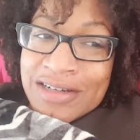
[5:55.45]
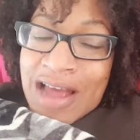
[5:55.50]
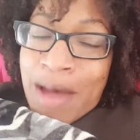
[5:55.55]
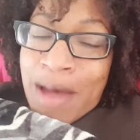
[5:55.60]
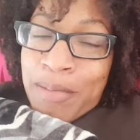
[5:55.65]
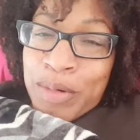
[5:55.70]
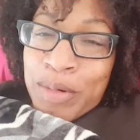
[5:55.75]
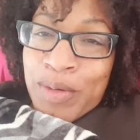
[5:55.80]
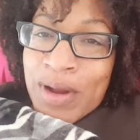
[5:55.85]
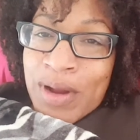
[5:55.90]

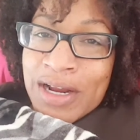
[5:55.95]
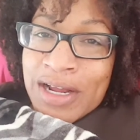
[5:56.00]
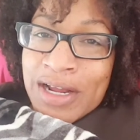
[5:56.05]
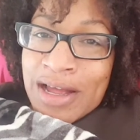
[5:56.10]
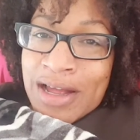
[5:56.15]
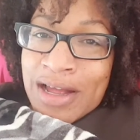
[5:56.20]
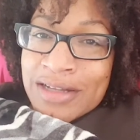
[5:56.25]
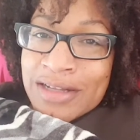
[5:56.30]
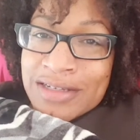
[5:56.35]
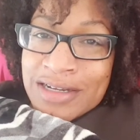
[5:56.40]
Copyrighted
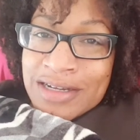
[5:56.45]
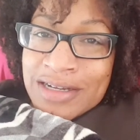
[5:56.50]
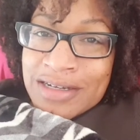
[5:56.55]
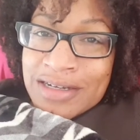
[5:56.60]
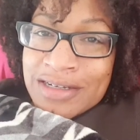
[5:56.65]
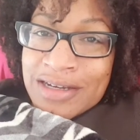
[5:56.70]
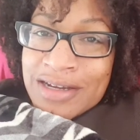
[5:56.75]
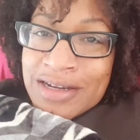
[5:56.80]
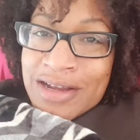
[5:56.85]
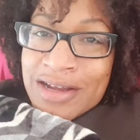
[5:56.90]

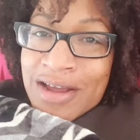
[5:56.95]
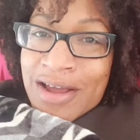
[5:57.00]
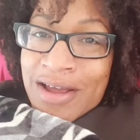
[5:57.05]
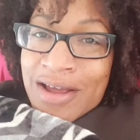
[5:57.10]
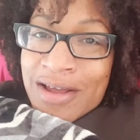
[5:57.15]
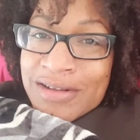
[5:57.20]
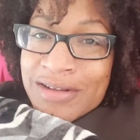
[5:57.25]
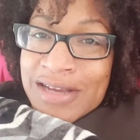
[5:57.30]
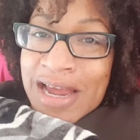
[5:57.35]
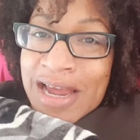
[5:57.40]
content
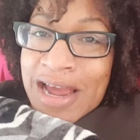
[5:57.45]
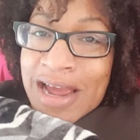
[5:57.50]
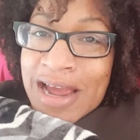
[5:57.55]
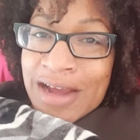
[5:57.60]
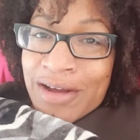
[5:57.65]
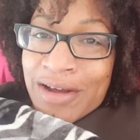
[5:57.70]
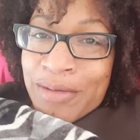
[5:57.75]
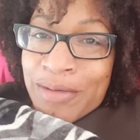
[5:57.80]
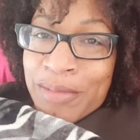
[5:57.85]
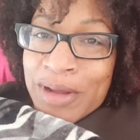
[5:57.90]

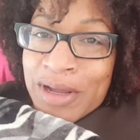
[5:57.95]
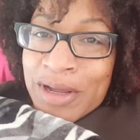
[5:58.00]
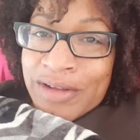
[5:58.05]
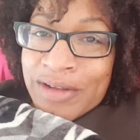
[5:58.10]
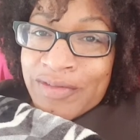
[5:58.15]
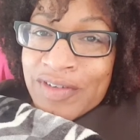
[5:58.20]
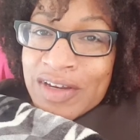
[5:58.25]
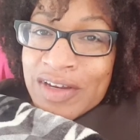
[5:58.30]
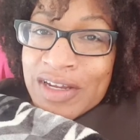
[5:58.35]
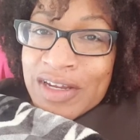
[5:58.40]
tag on my
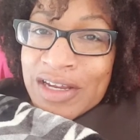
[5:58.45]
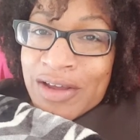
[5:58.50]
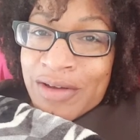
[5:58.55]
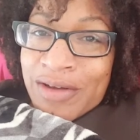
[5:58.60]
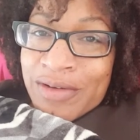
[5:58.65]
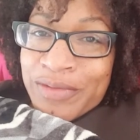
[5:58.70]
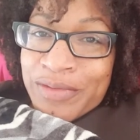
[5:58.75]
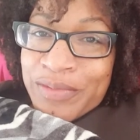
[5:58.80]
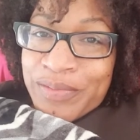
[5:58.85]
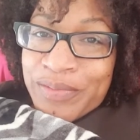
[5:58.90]

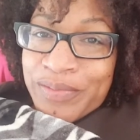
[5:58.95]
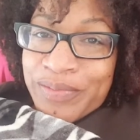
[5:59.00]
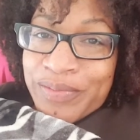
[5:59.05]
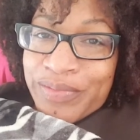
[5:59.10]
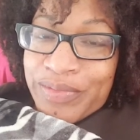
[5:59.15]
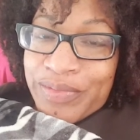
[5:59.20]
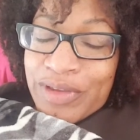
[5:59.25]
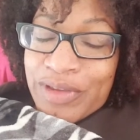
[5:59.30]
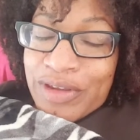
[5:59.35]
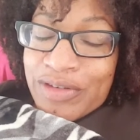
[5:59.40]
video.
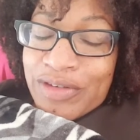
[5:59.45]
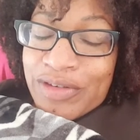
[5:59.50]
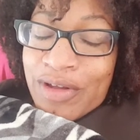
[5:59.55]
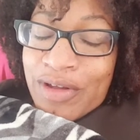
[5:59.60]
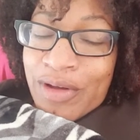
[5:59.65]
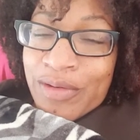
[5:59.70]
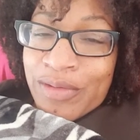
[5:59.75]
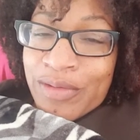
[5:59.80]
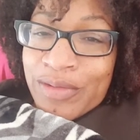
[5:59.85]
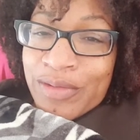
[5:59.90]

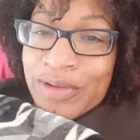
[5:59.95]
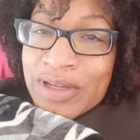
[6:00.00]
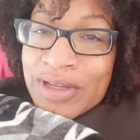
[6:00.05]
So